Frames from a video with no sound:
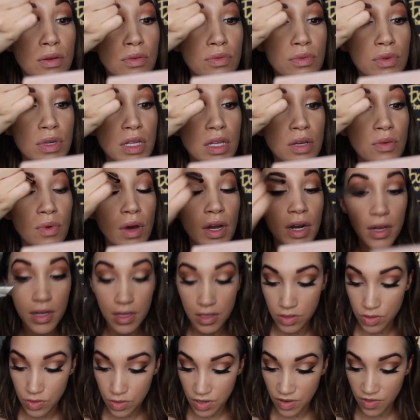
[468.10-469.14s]
Really
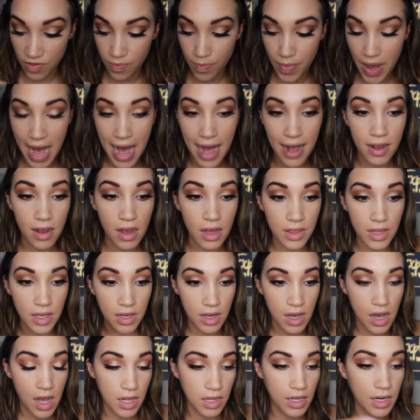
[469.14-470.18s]
wanna sort of pack on the
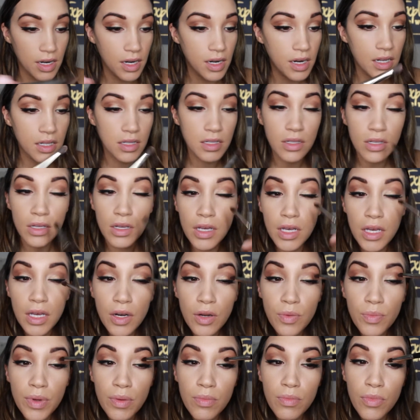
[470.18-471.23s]
color a
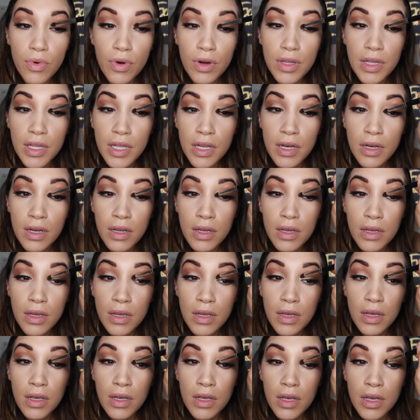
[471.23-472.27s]
little bit more than,
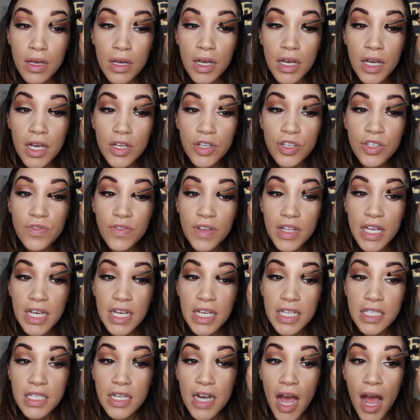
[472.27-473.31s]
I just feel
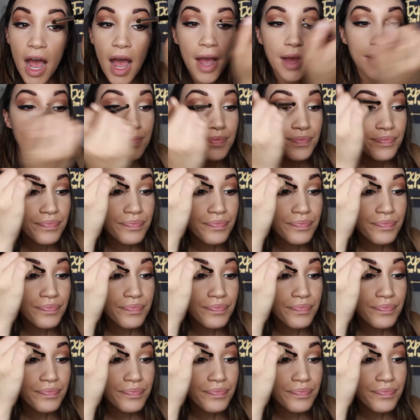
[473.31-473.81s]
like it's not